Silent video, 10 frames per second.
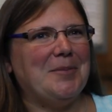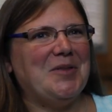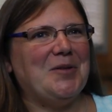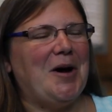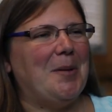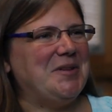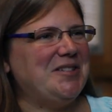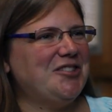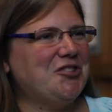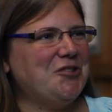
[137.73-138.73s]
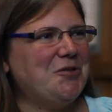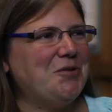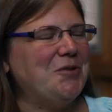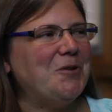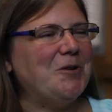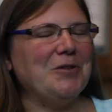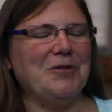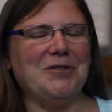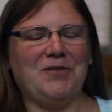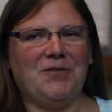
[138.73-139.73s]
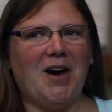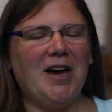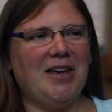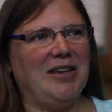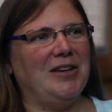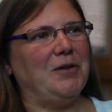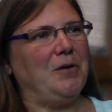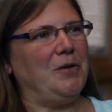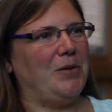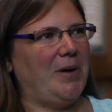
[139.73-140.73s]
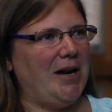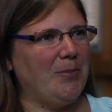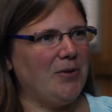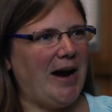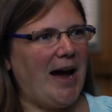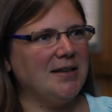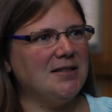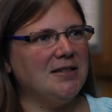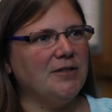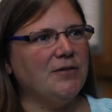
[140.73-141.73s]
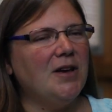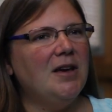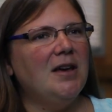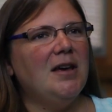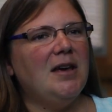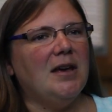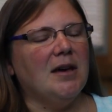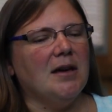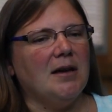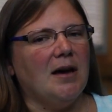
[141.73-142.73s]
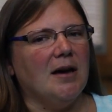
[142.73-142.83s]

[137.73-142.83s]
they're oppositional or they're defiant or they're hyperactive. And